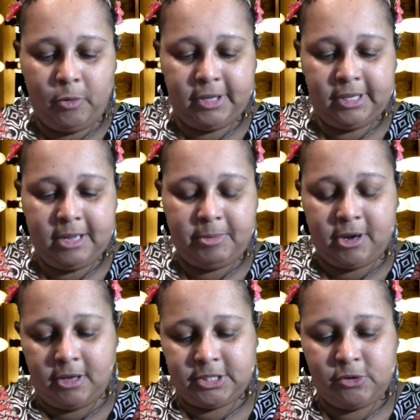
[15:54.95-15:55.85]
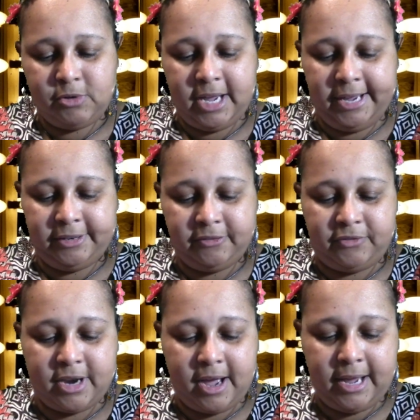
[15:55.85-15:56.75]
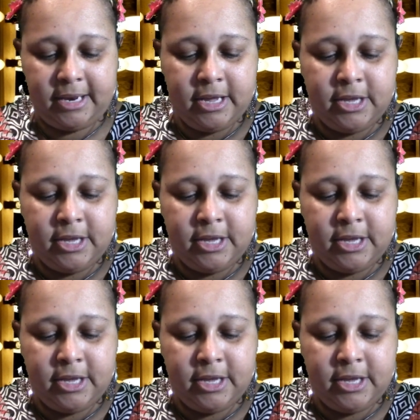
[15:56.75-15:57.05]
oily, but also kind of not.